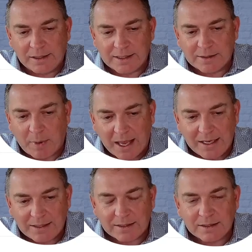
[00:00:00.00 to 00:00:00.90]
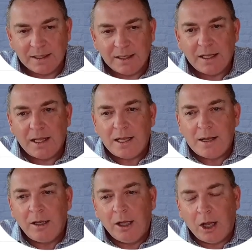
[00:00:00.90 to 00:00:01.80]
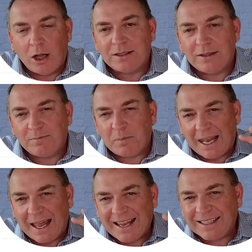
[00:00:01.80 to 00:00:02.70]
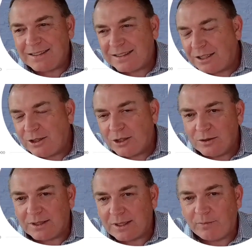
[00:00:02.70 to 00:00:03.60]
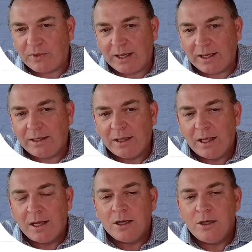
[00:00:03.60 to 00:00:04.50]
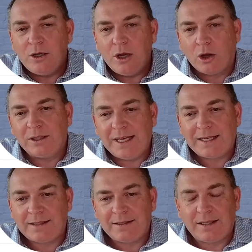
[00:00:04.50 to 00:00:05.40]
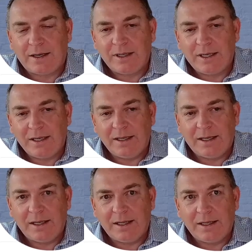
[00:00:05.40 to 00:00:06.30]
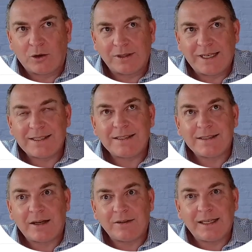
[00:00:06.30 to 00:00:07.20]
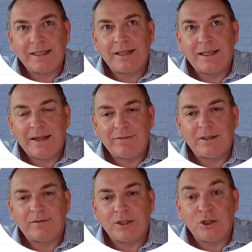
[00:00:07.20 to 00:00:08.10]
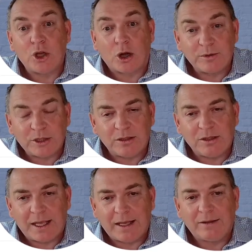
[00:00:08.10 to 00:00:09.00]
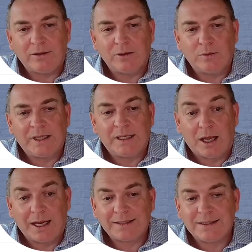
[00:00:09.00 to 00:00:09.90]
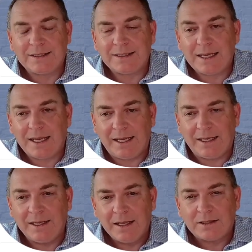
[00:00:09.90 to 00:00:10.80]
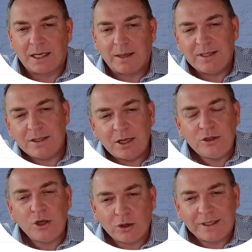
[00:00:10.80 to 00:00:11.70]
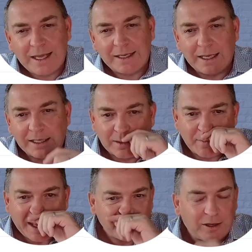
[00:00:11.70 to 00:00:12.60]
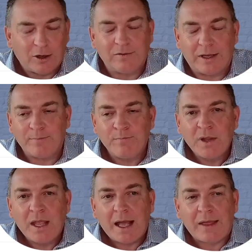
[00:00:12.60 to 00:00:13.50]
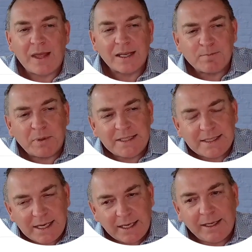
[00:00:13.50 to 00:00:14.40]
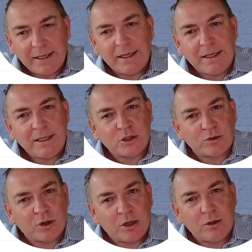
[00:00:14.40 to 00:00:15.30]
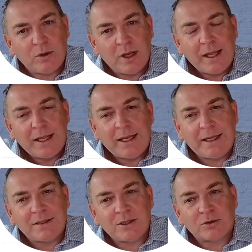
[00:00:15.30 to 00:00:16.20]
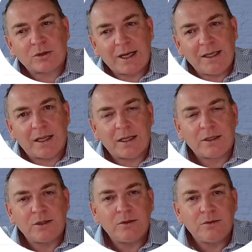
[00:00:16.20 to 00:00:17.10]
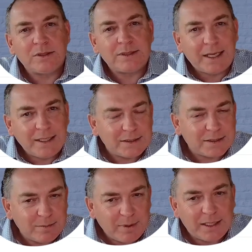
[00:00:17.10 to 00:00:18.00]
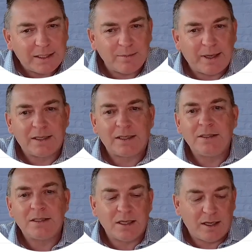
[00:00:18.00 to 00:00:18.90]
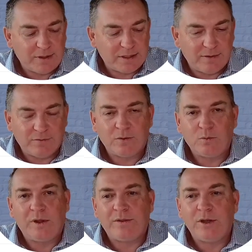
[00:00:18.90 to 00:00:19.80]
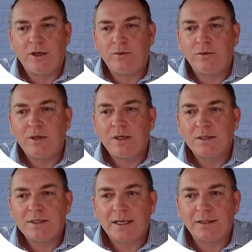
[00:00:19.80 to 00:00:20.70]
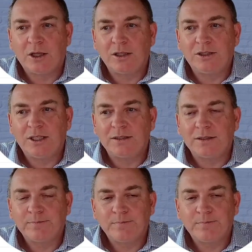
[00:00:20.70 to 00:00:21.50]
space, lots of plans to do something, not necessarily the level of adoption yet that we'd like to see. So companies are not yet getting the benefit of it. And that's particularly true in Australia, who tends to be a little bit conservative with new technologies.